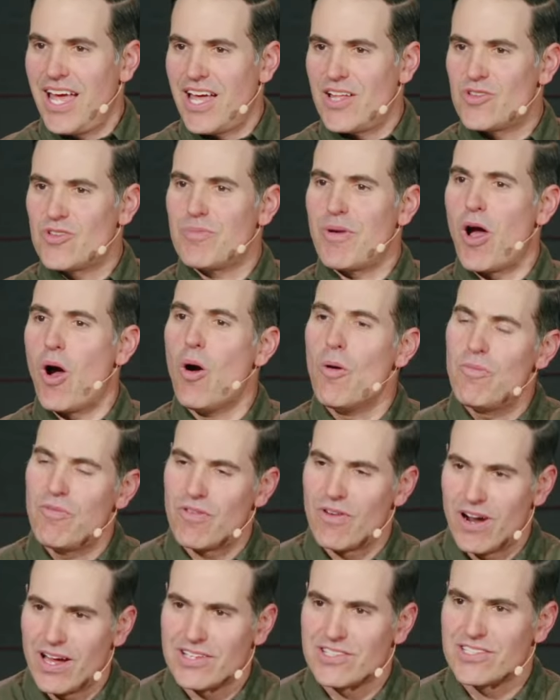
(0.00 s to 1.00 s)
And so, my hope
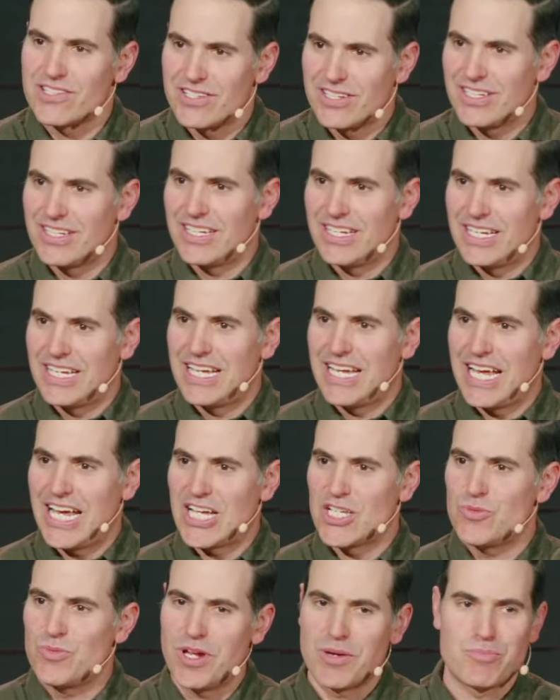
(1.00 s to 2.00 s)
for us
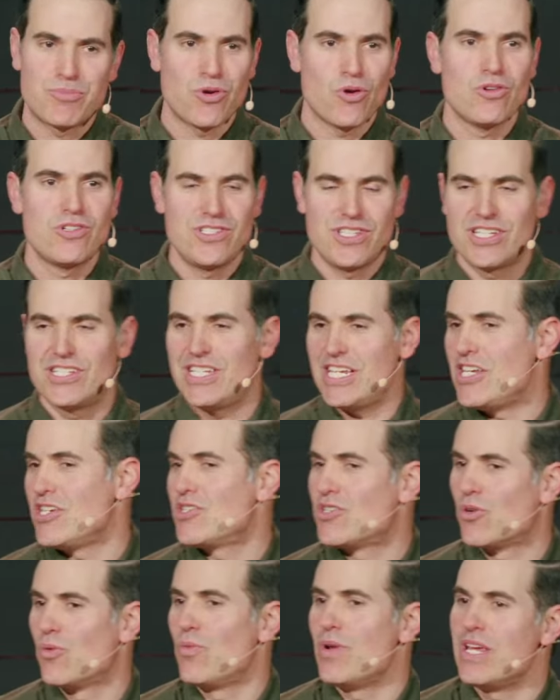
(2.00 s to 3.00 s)
as we approach this
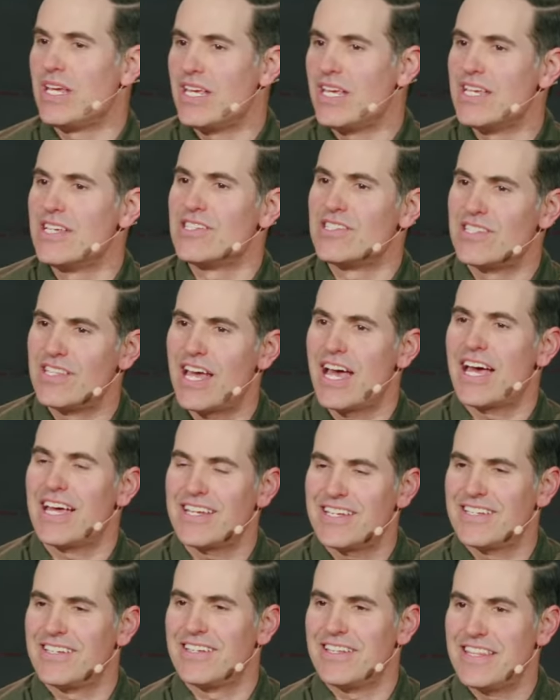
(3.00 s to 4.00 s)
Easter week is that